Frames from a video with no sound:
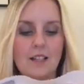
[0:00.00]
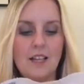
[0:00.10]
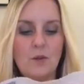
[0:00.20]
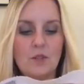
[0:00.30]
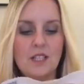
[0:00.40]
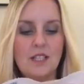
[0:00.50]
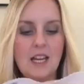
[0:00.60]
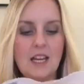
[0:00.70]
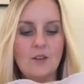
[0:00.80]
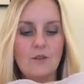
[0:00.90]
Has anyone
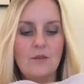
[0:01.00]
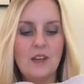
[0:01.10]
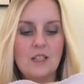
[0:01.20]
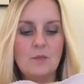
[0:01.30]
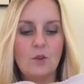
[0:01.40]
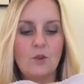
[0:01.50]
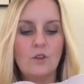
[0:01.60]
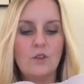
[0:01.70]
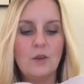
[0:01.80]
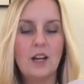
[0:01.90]
seen on Facebook or
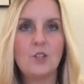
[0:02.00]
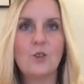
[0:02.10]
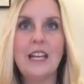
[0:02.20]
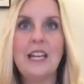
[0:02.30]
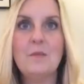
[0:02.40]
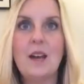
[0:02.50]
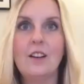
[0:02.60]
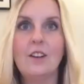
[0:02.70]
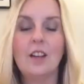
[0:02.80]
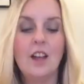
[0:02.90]
have you had your
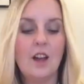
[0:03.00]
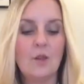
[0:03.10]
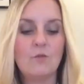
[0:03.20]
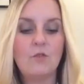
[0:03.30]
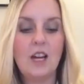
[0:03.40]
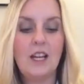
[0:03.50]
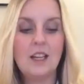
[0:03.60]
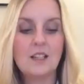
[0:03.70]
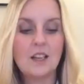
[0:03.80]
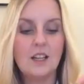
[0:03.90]
email? Really
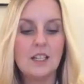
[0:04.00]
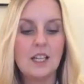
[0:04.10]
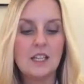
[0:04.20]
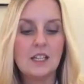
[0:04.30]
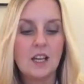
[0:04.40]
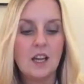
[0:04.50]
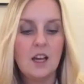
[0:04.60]
excited.